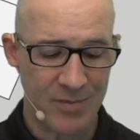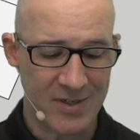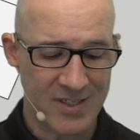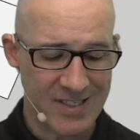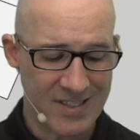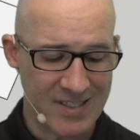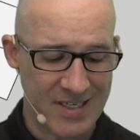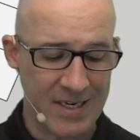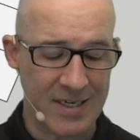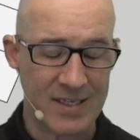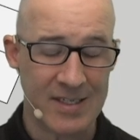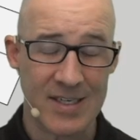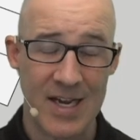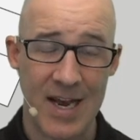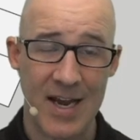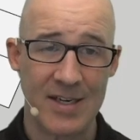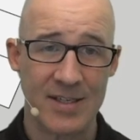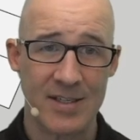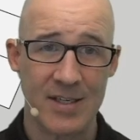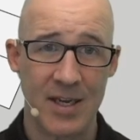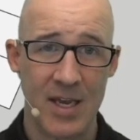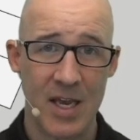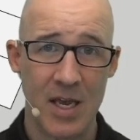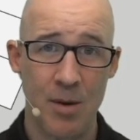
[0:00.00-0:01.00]

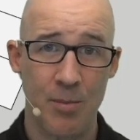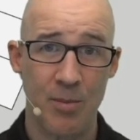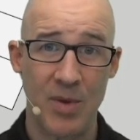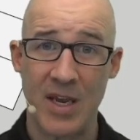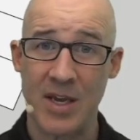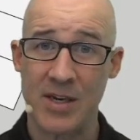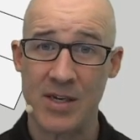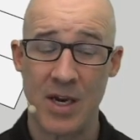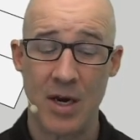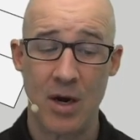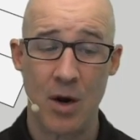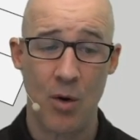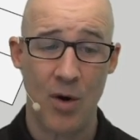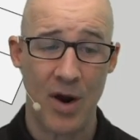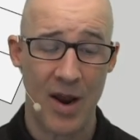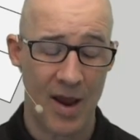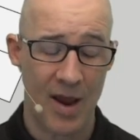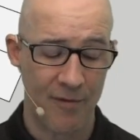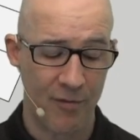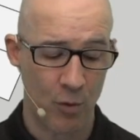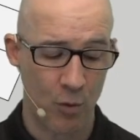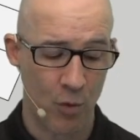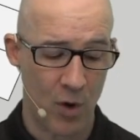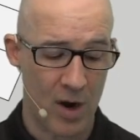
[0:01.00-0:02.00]
6S again because I know I
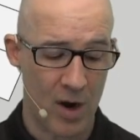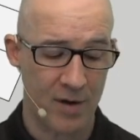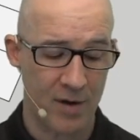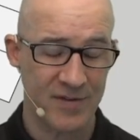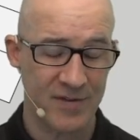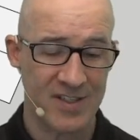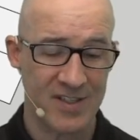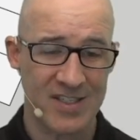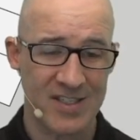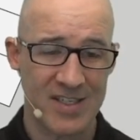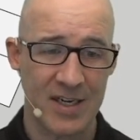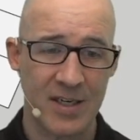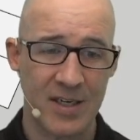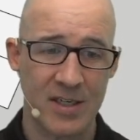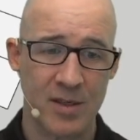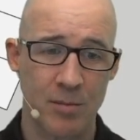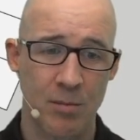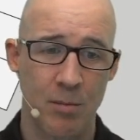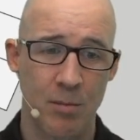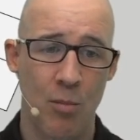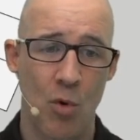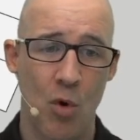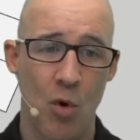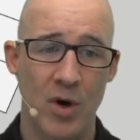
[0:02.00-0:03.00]
have a run of 6
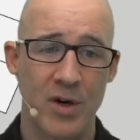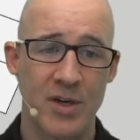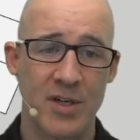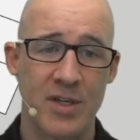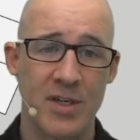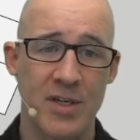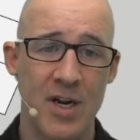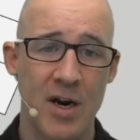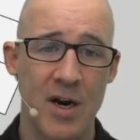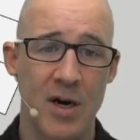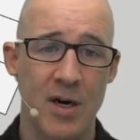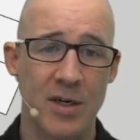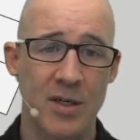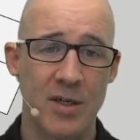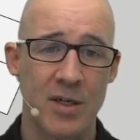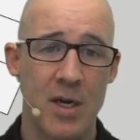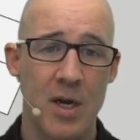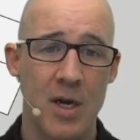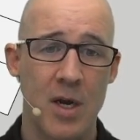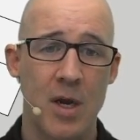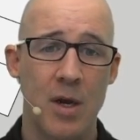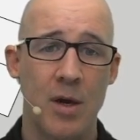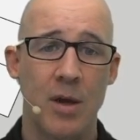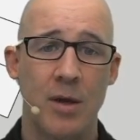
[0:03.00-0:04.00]
more stairs
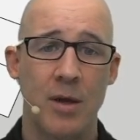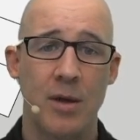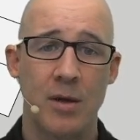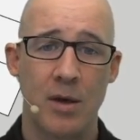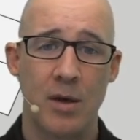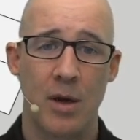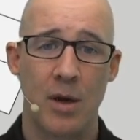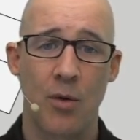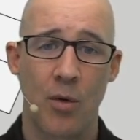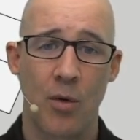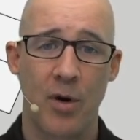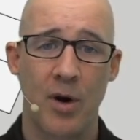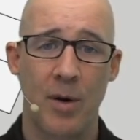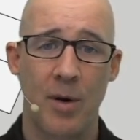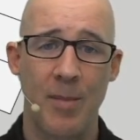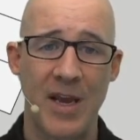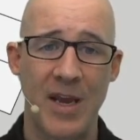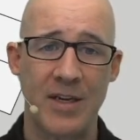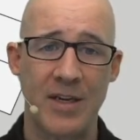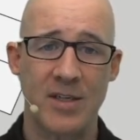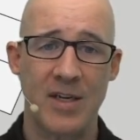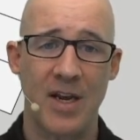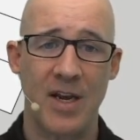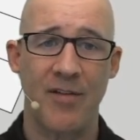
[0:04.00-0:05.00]
in order to
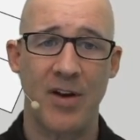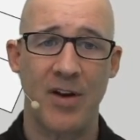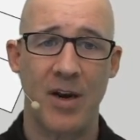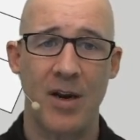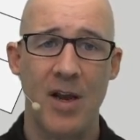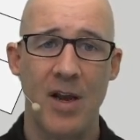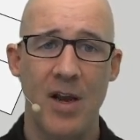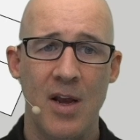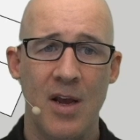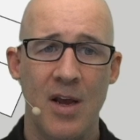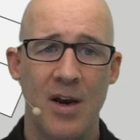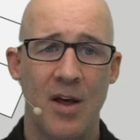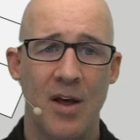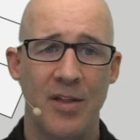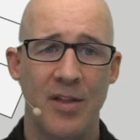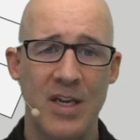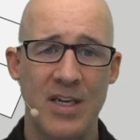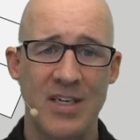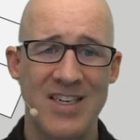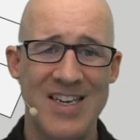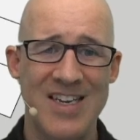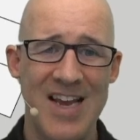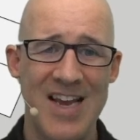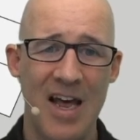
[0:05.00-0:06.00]
make 7. Now
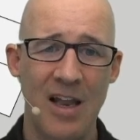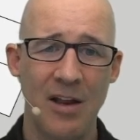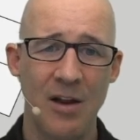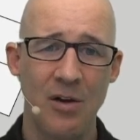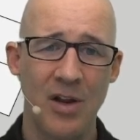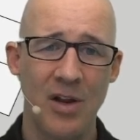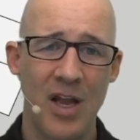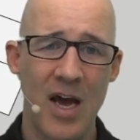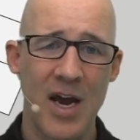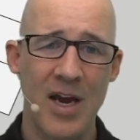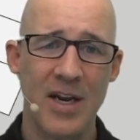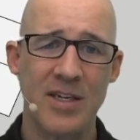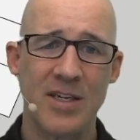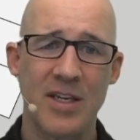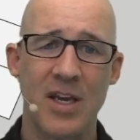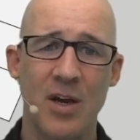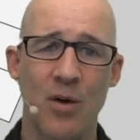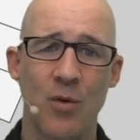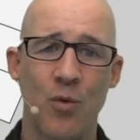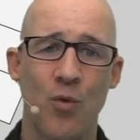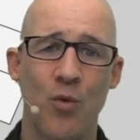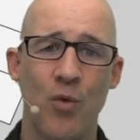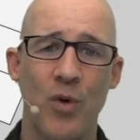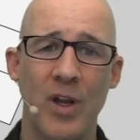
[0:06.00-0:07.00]
these yellow lines get
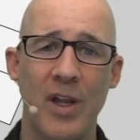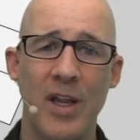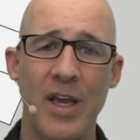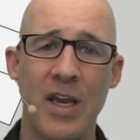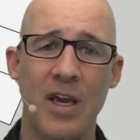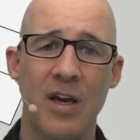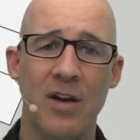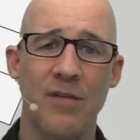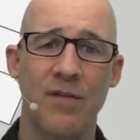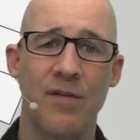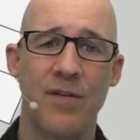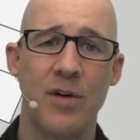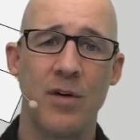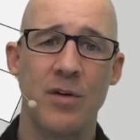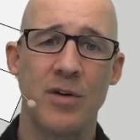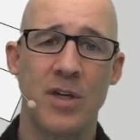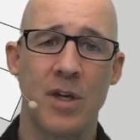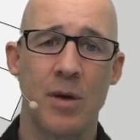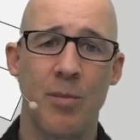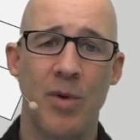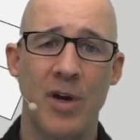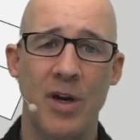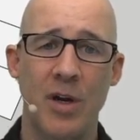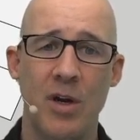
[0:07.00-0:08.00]
really
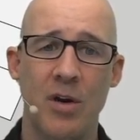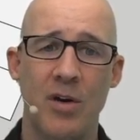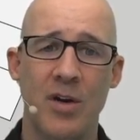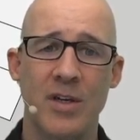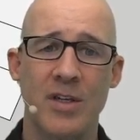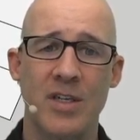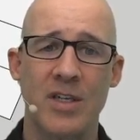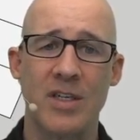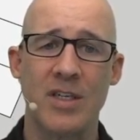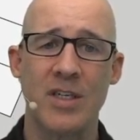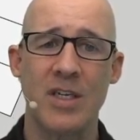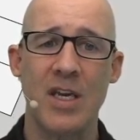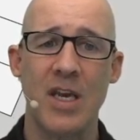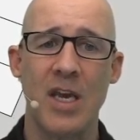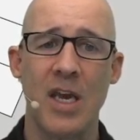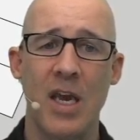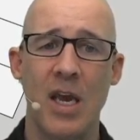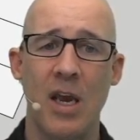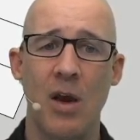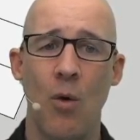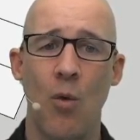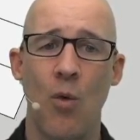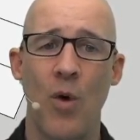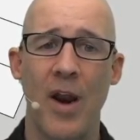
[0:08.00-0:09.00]
confusing, but you can
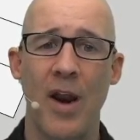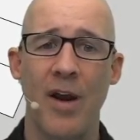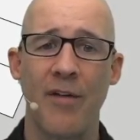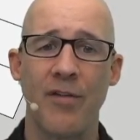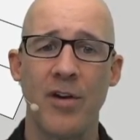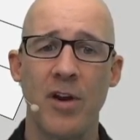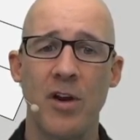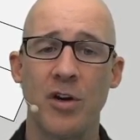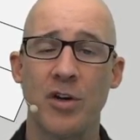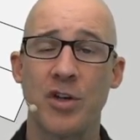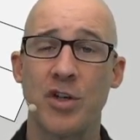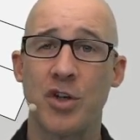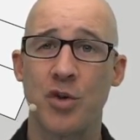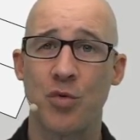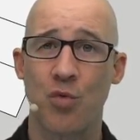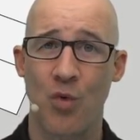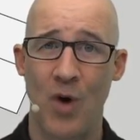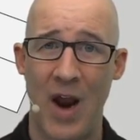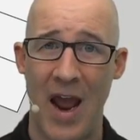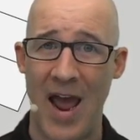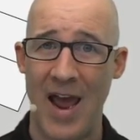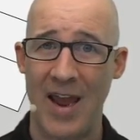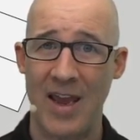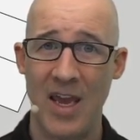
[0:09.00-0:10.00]
see whenever you're
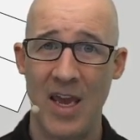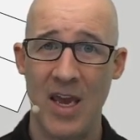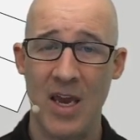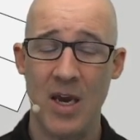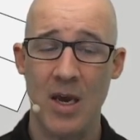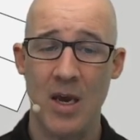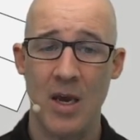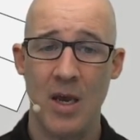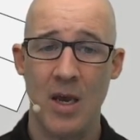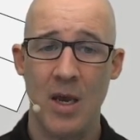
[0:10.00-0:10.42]
dragging,